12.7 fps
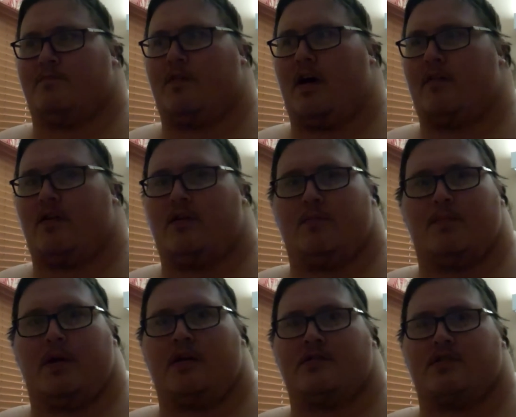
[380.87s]
500
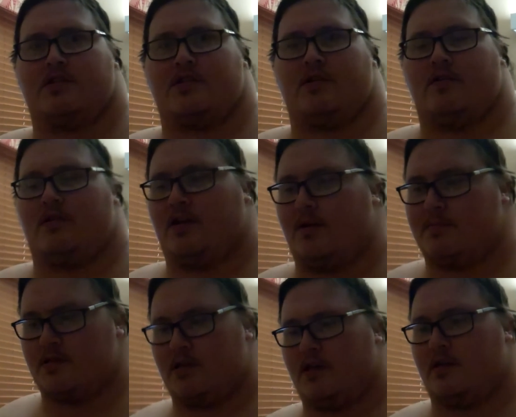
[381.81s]
pounds or so, and he
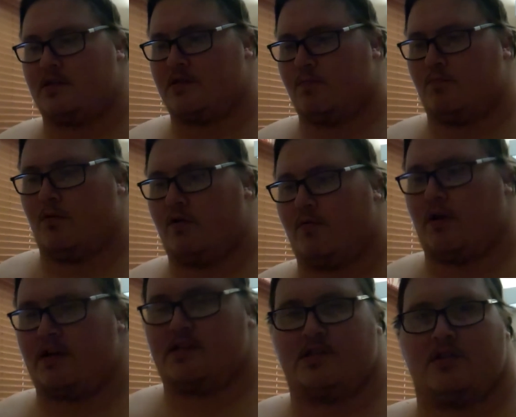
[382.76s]
comes in his
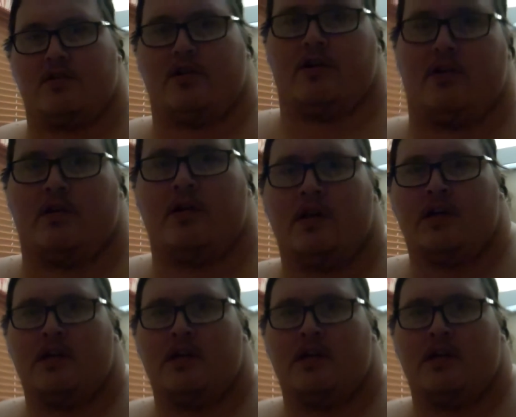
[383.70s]
motorized scooter,